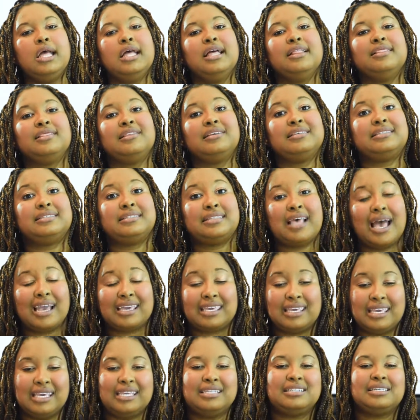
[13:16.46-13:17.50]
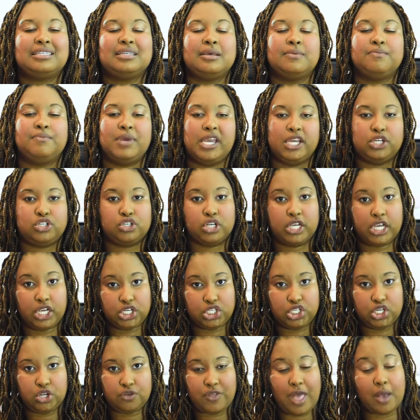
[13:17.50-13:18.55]
The second major
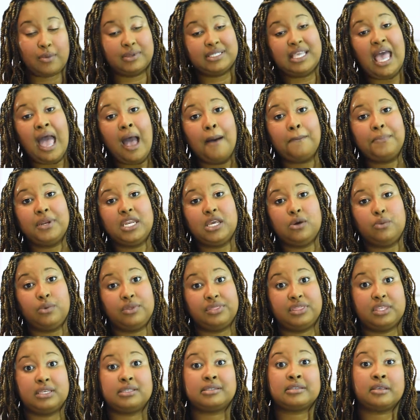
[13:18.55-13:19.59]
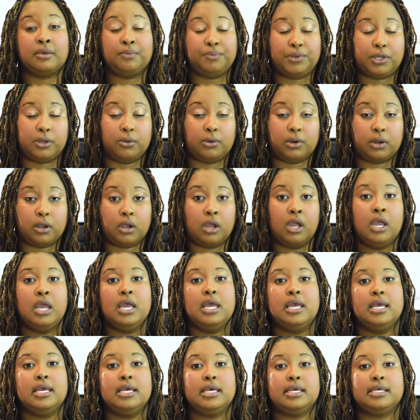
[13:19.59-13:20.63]
issue that was happening with this computer
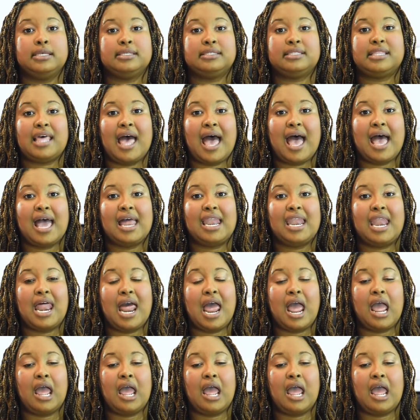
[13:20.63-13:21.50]
is that